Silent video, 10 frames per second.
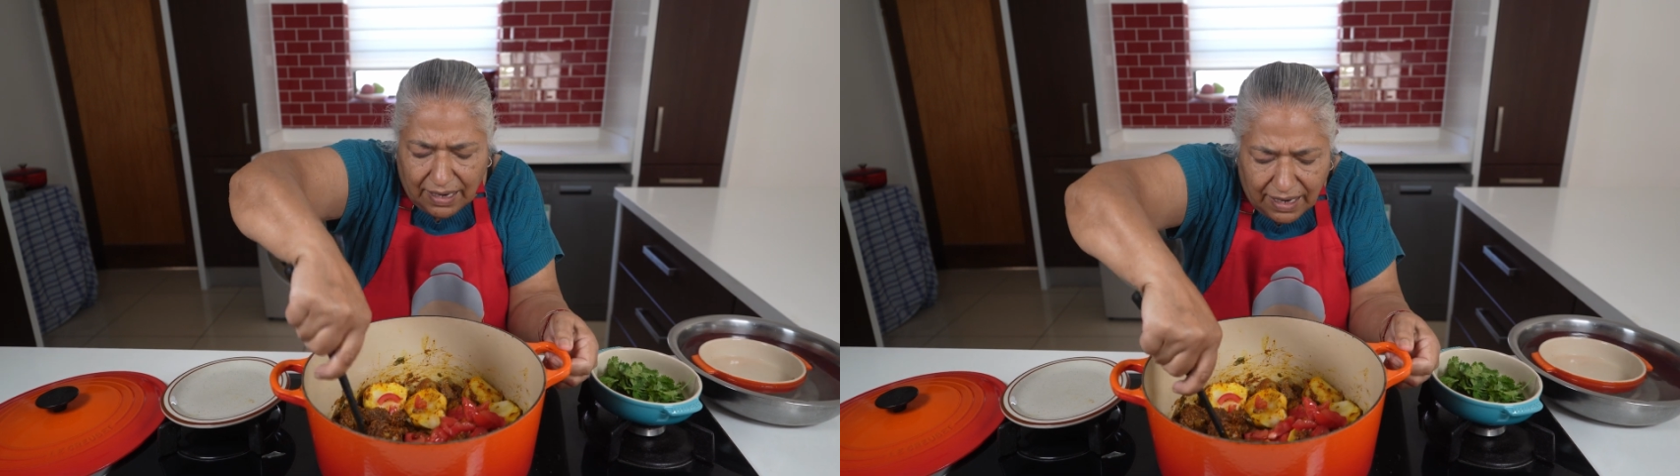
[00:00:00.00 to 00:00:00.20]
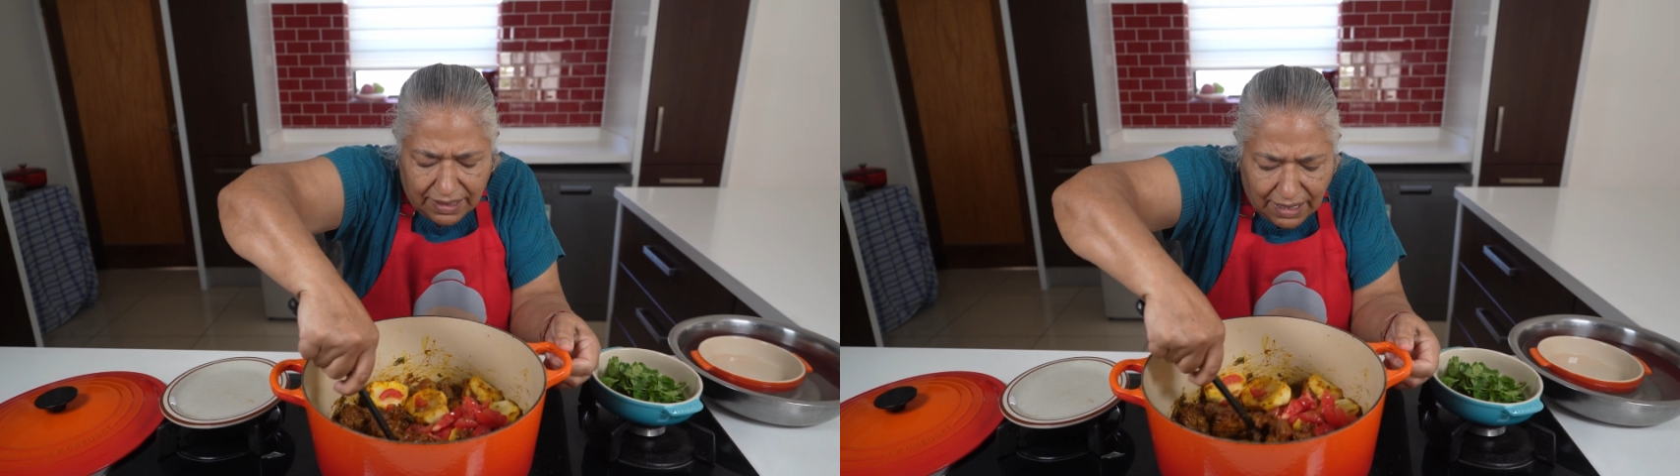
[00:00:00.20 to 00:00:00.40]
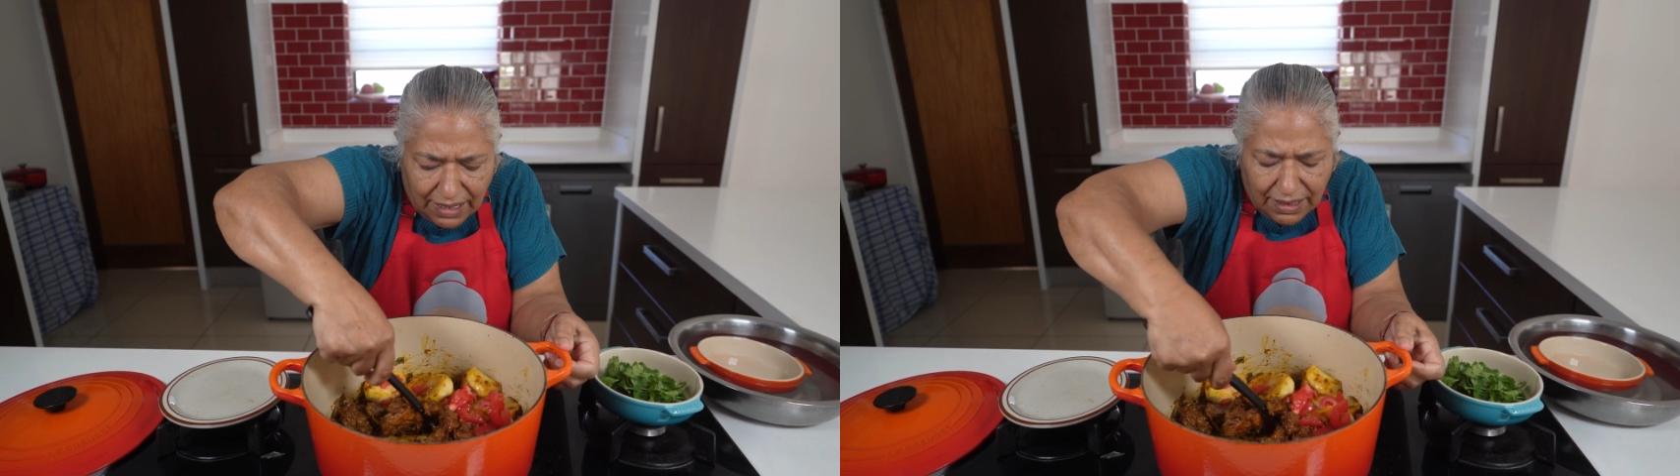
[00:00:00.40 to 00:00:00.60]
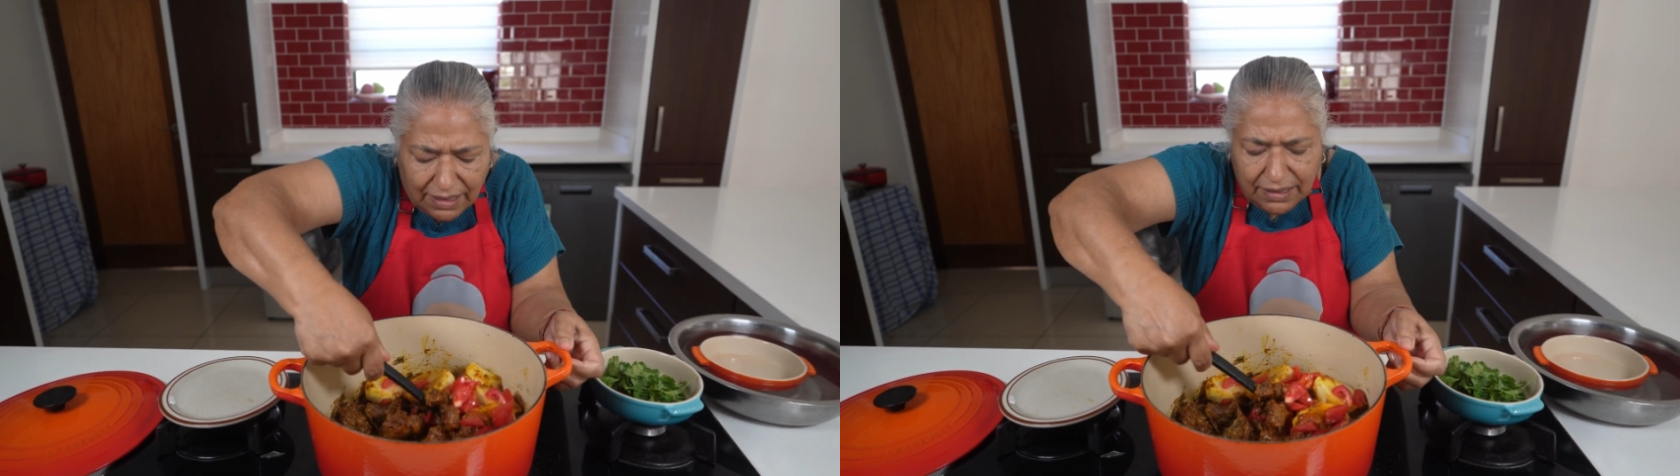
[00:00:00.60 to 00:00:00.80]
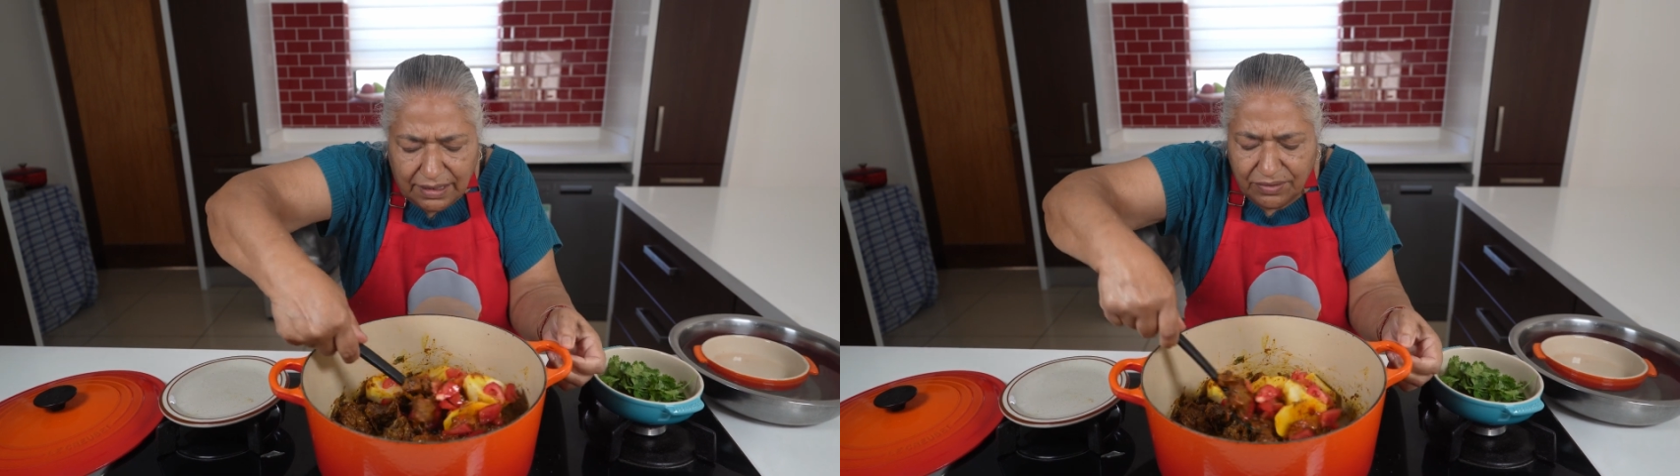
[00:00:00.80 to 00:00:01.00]
And I'll
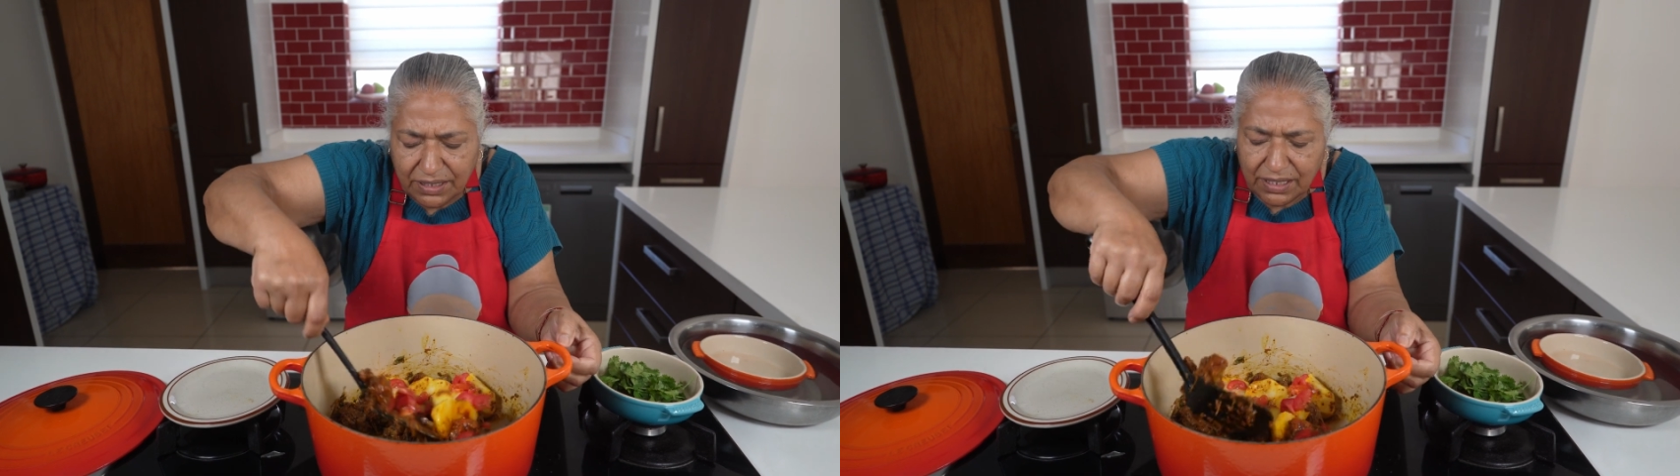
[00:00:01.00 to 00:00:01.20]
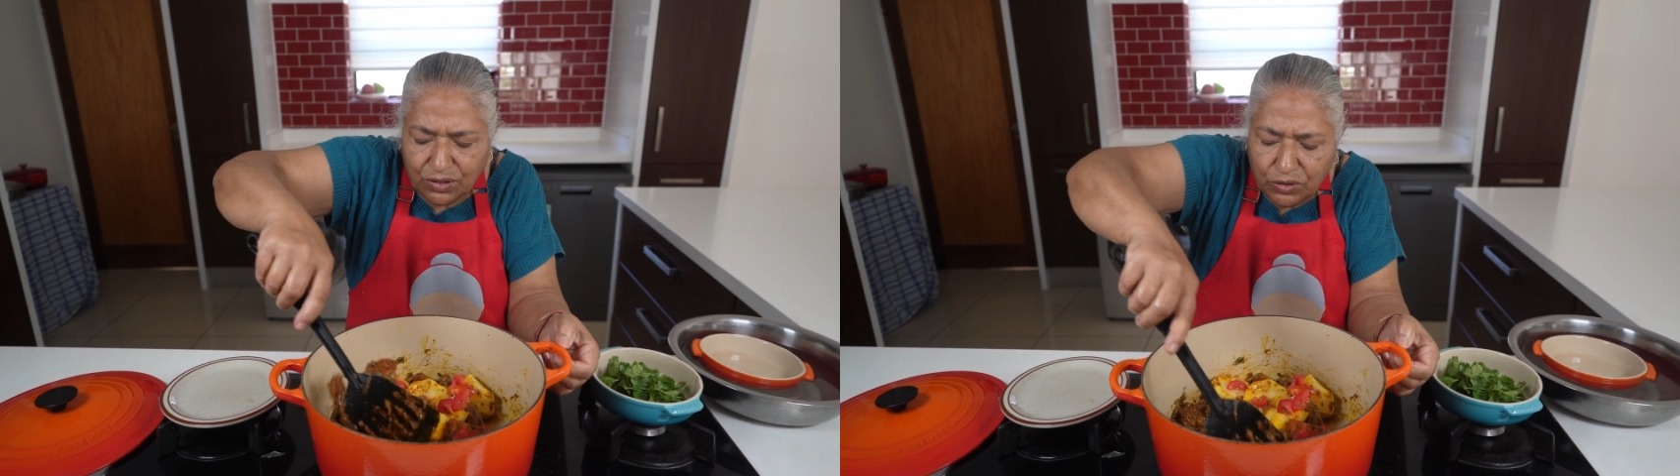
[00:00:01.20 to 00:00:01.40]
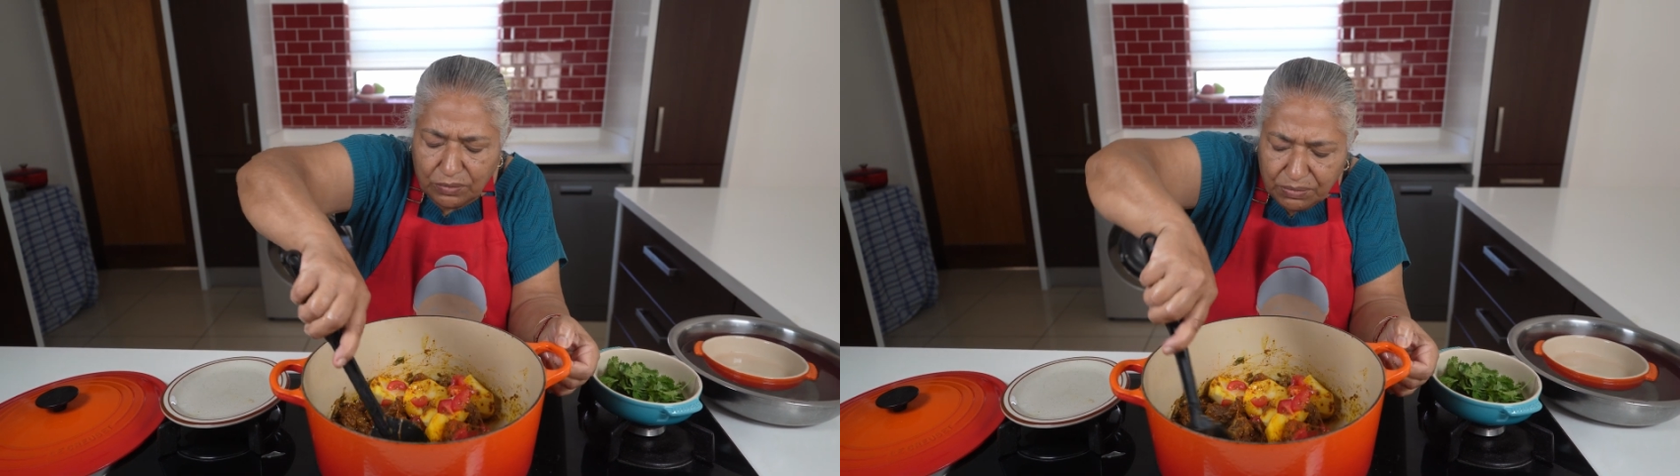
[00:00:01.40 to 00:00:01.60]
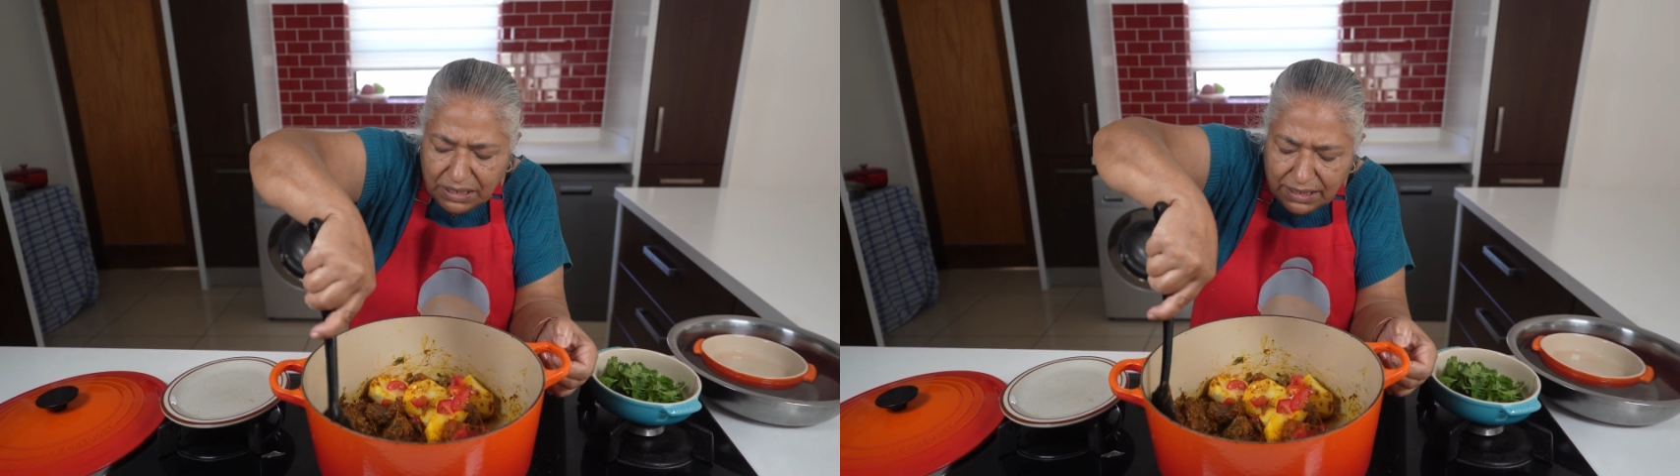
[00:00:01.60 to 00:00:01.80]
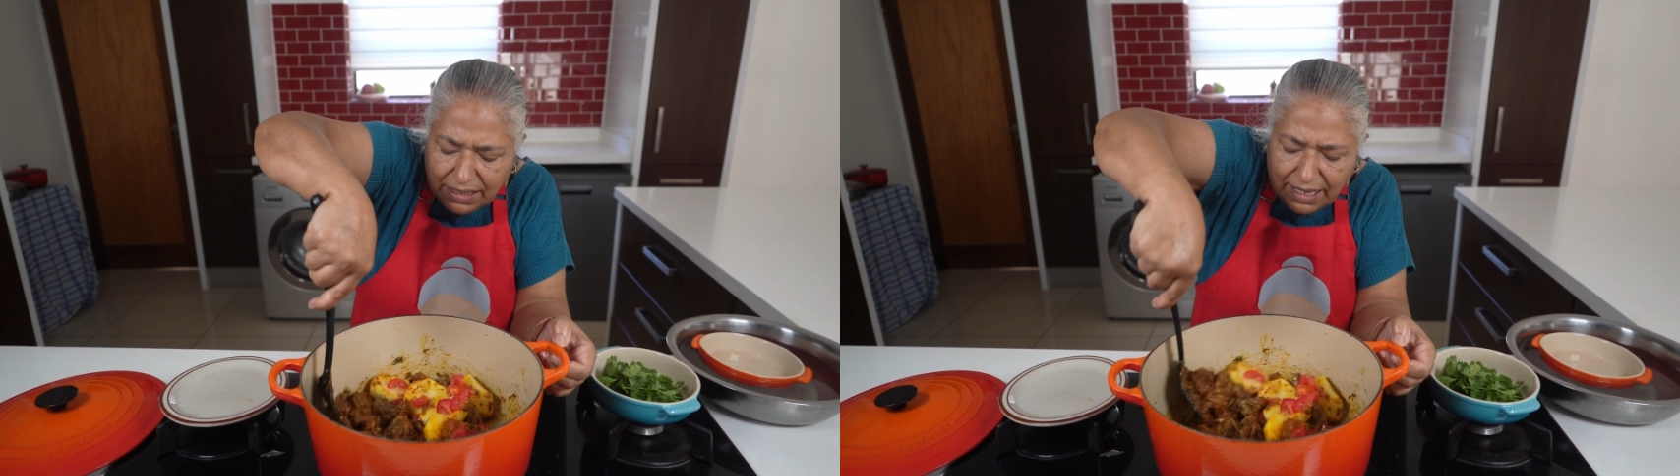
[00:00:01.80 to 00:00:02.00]
give this a good mix